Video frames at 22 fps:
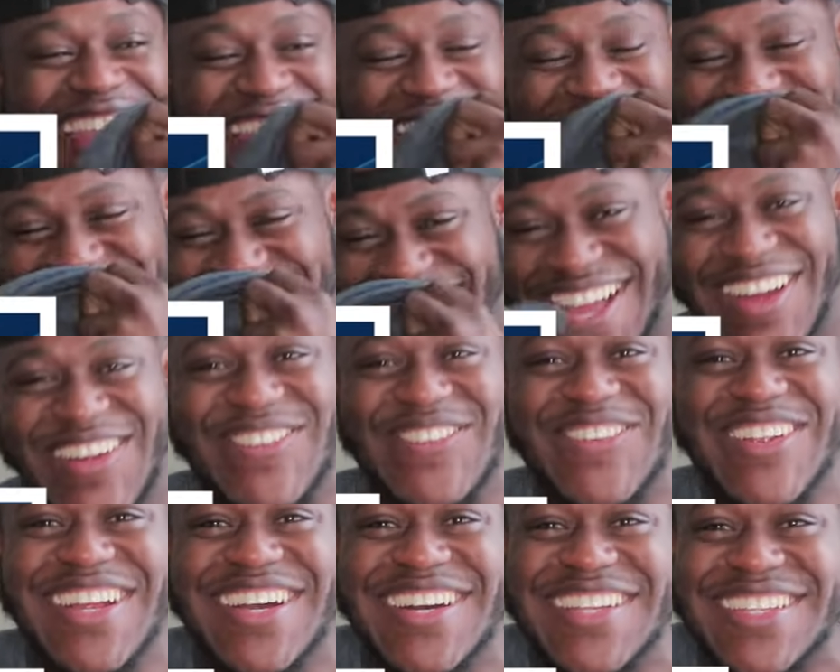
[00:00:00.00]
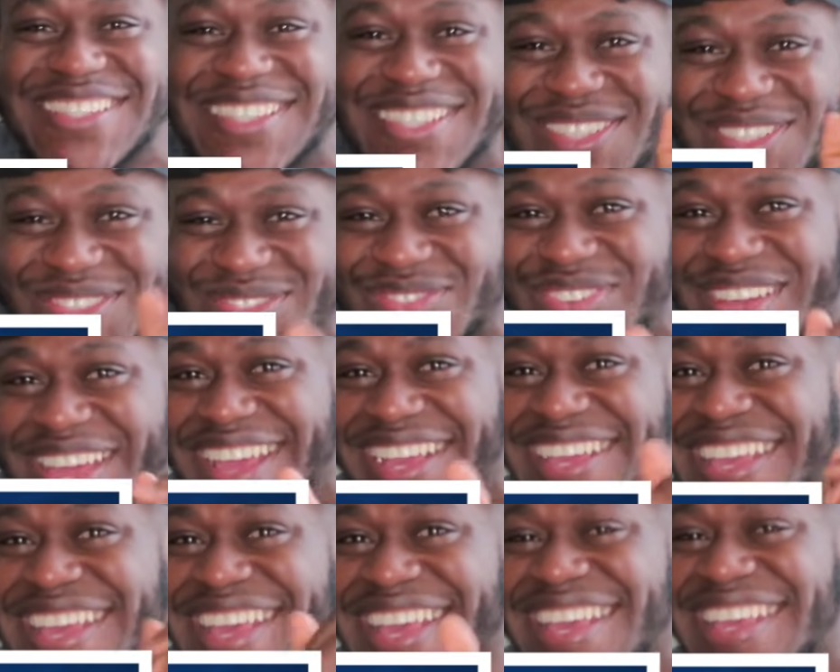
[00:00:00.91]
that's not real. This is
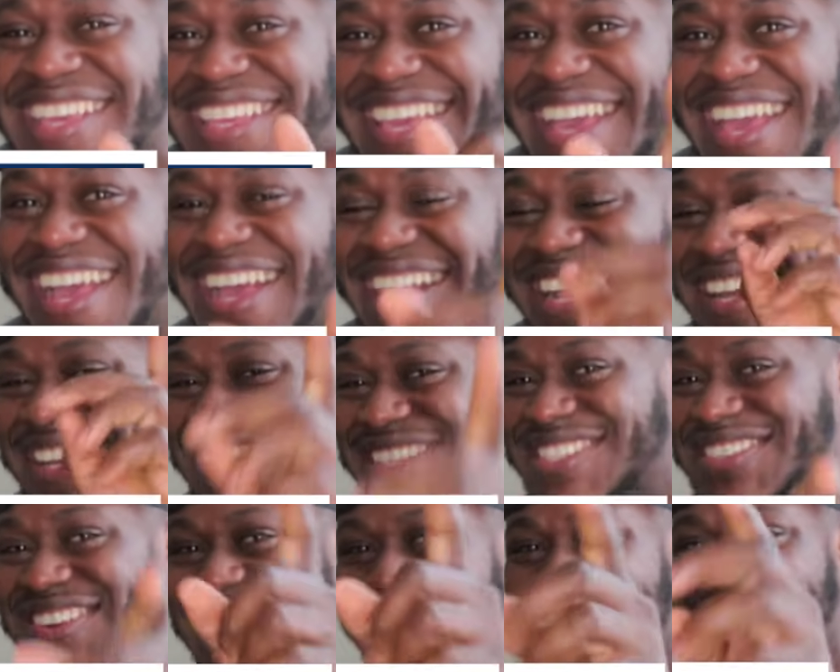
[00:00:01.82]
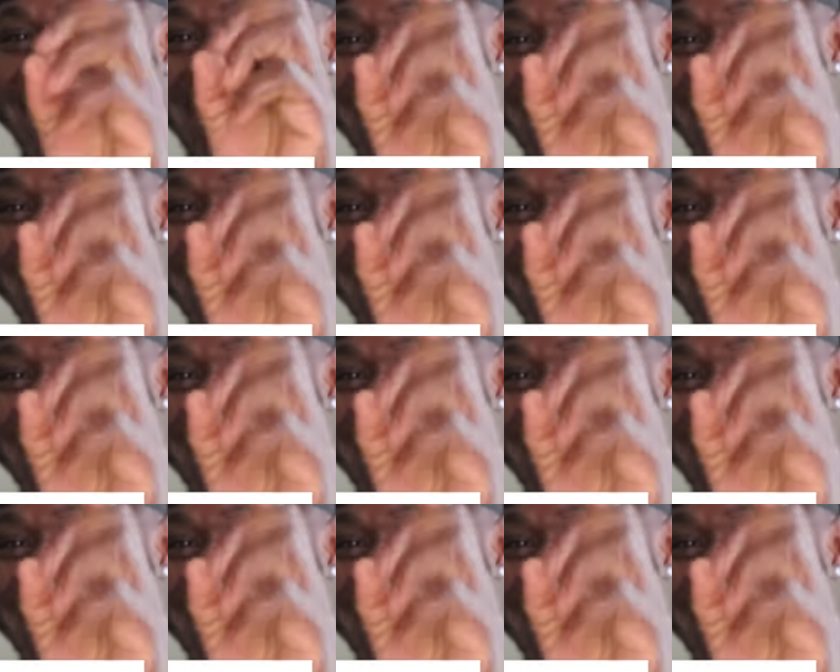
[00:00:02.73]
fake. Yeah, good try,